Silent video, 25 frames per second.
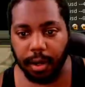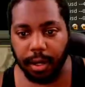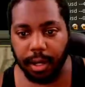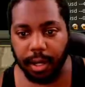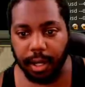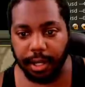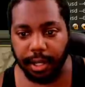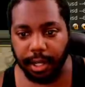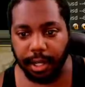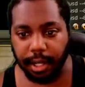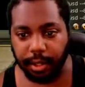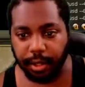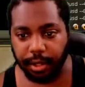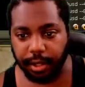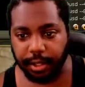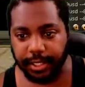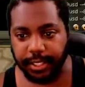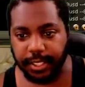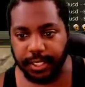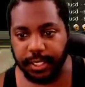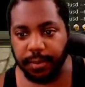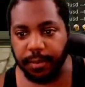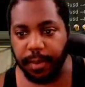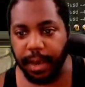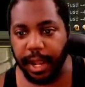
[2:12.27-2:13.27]
another good
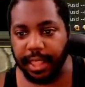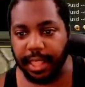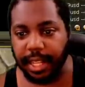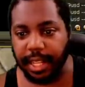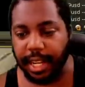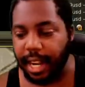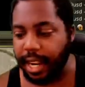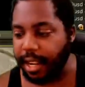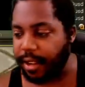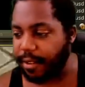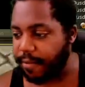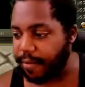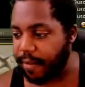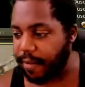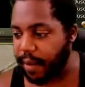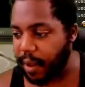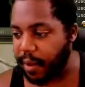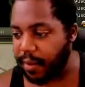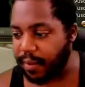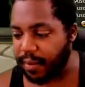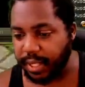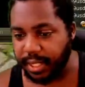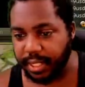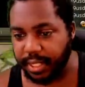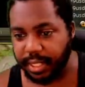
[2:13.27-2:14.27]
spot that I have
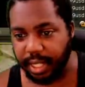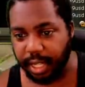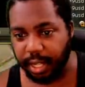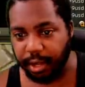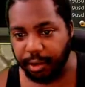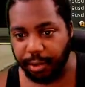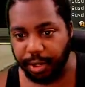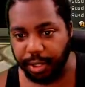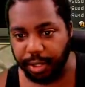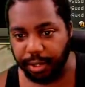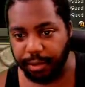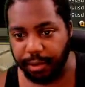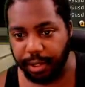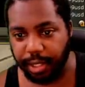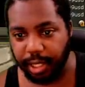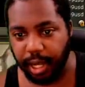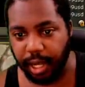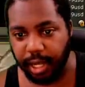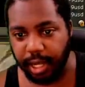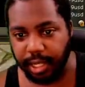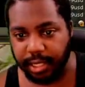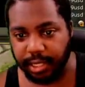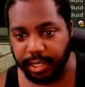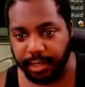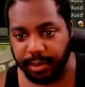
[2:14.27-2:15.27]
found that's like really, really
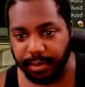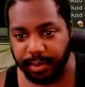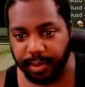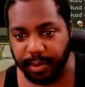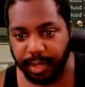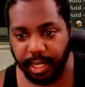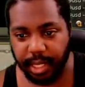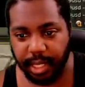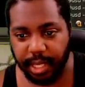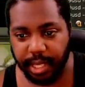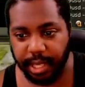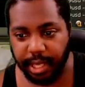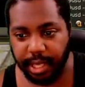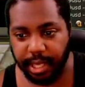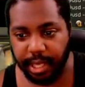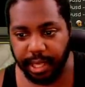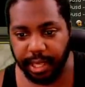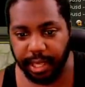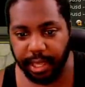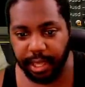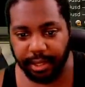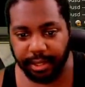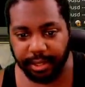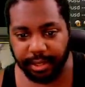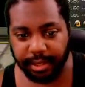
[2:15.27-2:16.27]
awesome
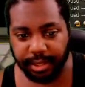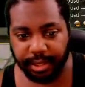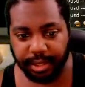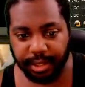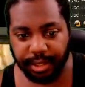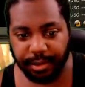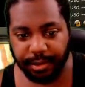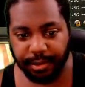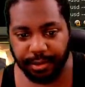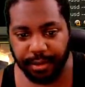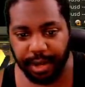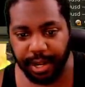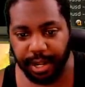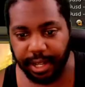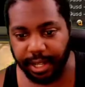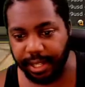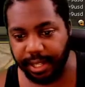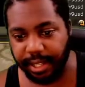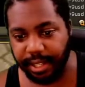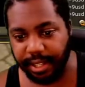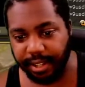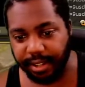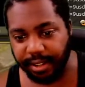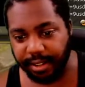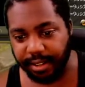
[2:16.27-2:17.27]
is right
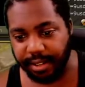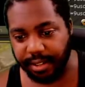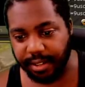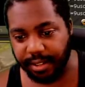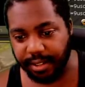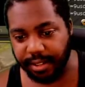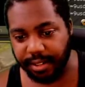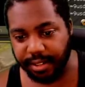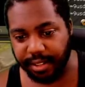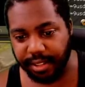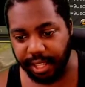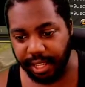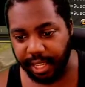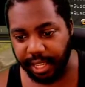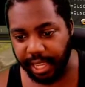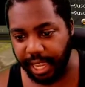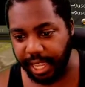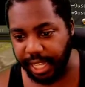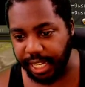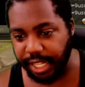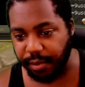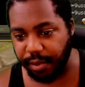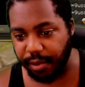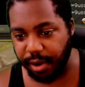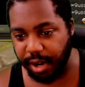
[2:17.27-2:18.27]
here. Like
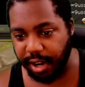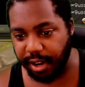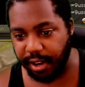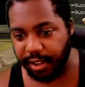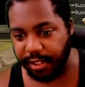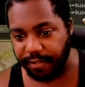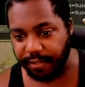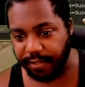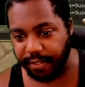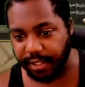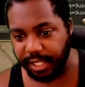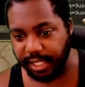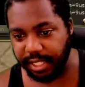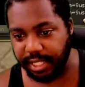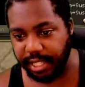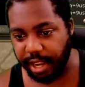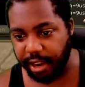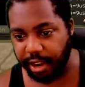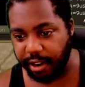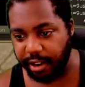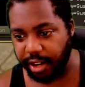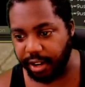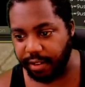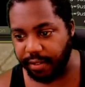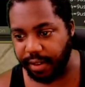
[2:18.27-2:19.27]
anywhere in this
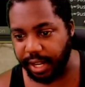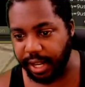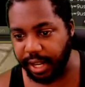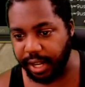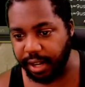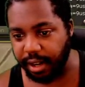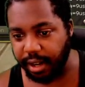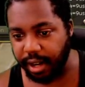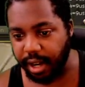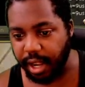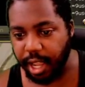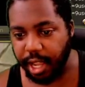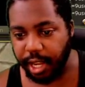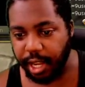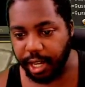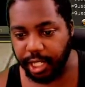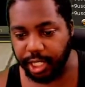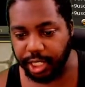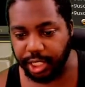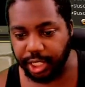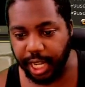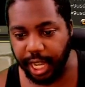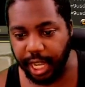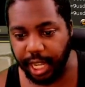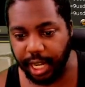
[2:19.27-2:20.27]
area right here,
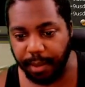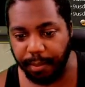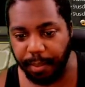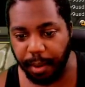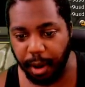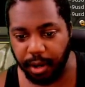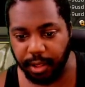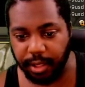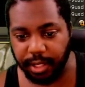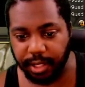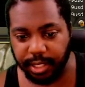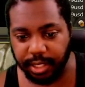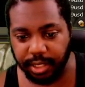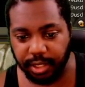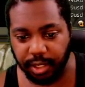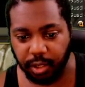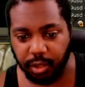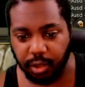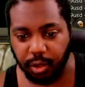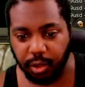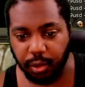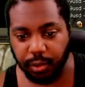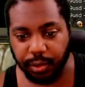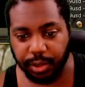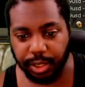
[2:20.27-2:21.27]
because you're kind of part of this
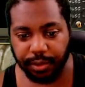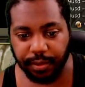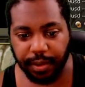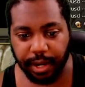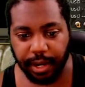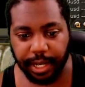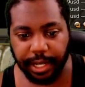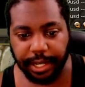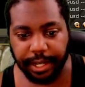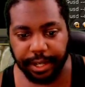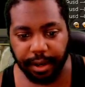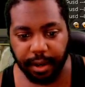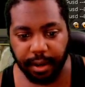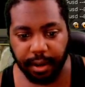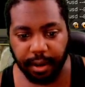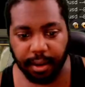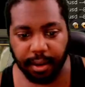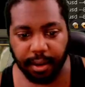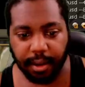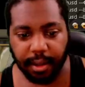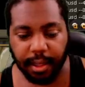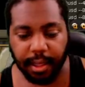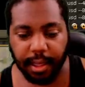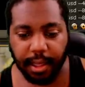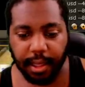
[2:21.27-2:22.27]
circle when you're right here,
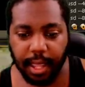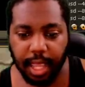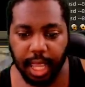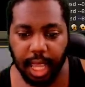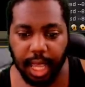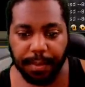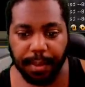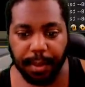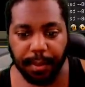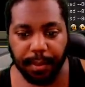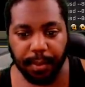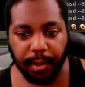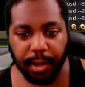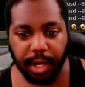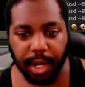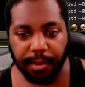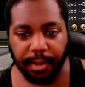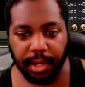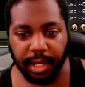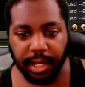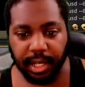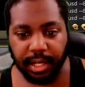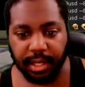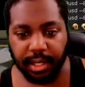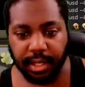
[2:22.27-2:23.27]
and people
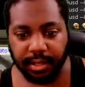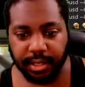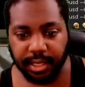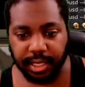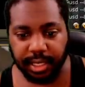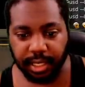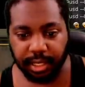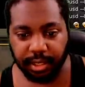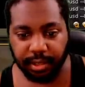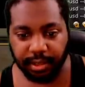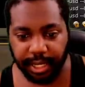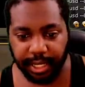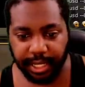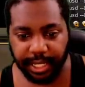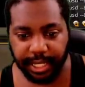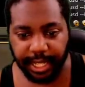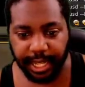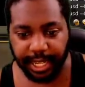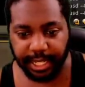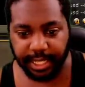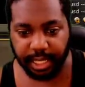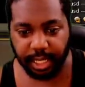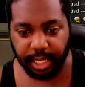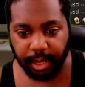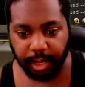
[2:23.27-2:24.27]
coming in, they'll see you. Like, he
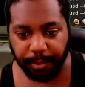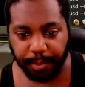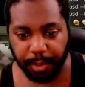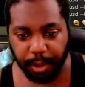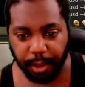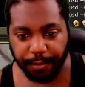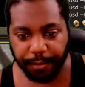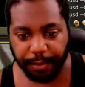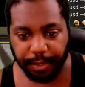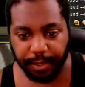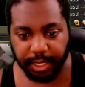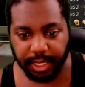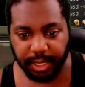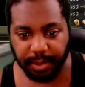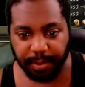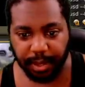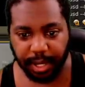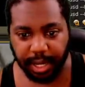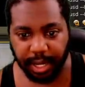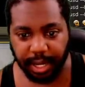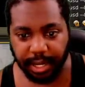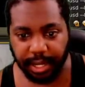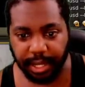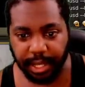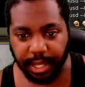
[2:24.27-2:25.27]
has perfect
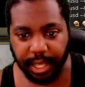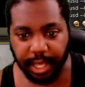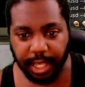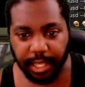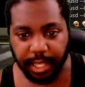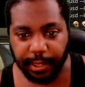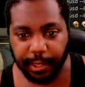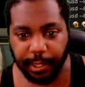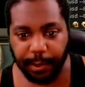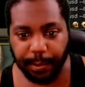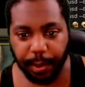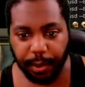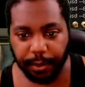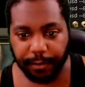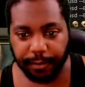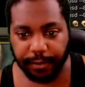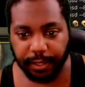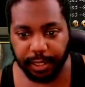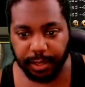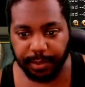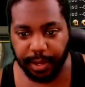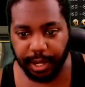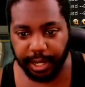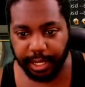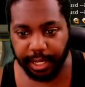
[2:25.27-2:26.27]
spot.
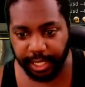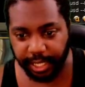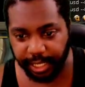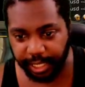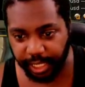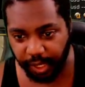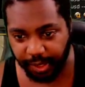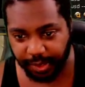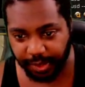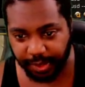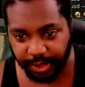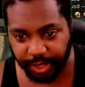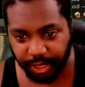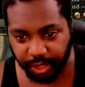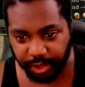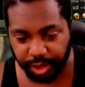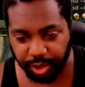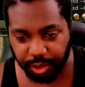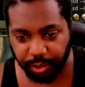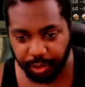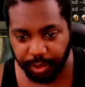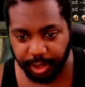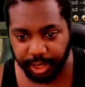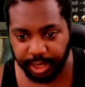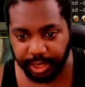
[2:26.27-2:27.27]
And he also tells
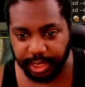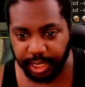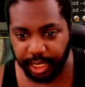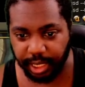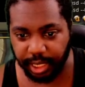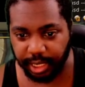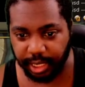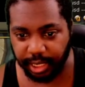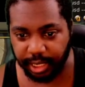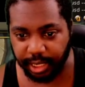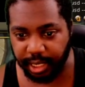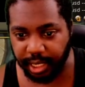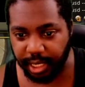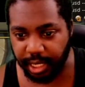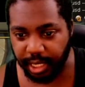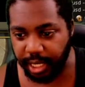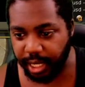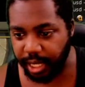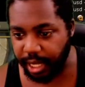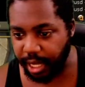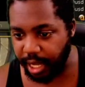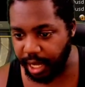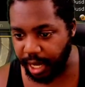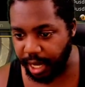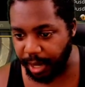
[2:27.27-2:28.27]
you what he's selling.
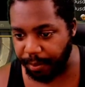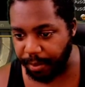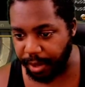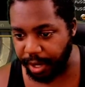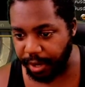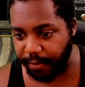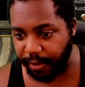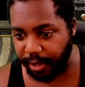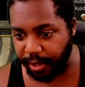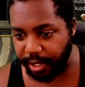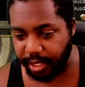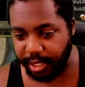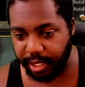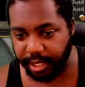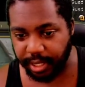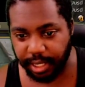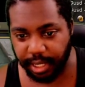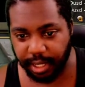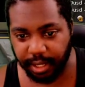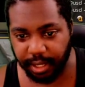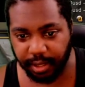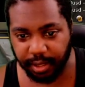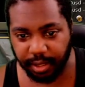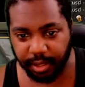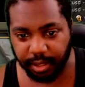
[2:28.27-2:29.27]
And I bet if I look in
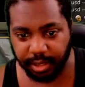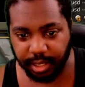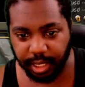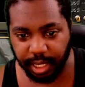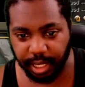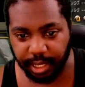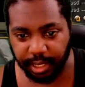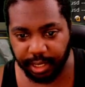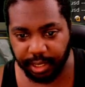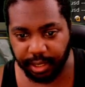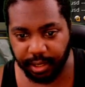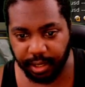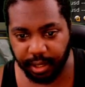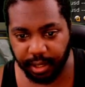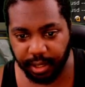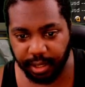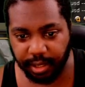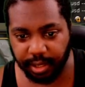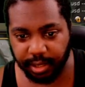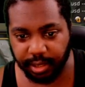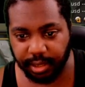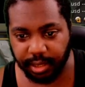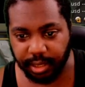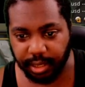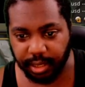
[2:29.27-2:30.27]
there, there's lightning
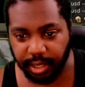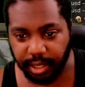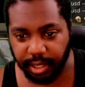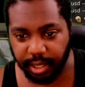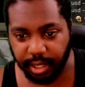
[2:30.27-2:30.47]
cards.